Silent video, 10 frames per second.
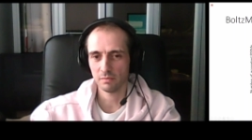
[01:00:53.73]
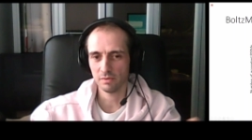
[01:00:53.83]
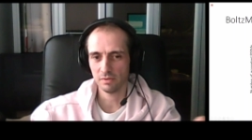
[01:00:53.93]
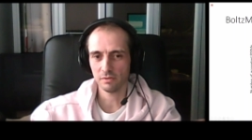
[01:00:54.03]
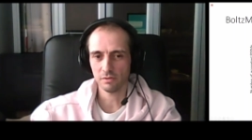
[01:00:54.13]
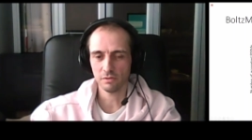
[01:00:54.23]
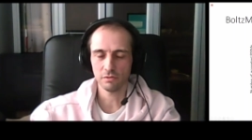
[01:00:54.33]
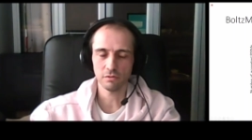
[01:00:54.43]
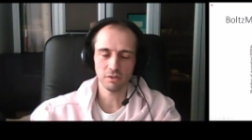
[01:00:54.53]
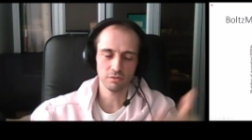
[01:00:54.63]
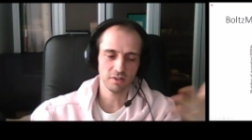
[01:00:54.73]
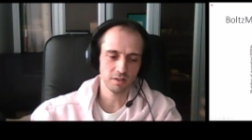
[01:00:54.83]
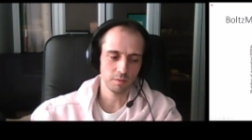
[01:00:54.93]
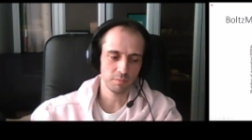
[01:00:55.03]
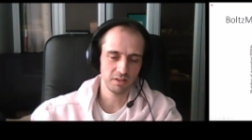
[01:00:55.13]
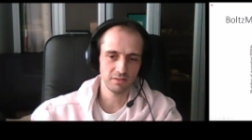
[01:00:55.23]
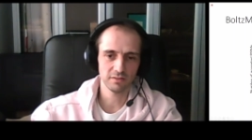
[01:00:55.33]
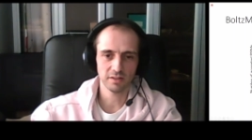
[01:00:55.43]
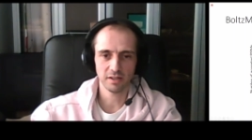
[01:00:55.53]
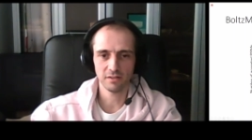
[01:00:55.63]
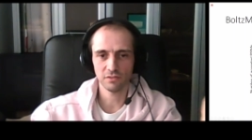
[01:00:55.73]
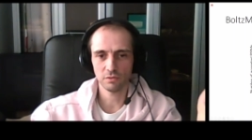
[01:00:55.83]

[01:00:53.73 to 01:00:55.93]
You need to adapt the bin size.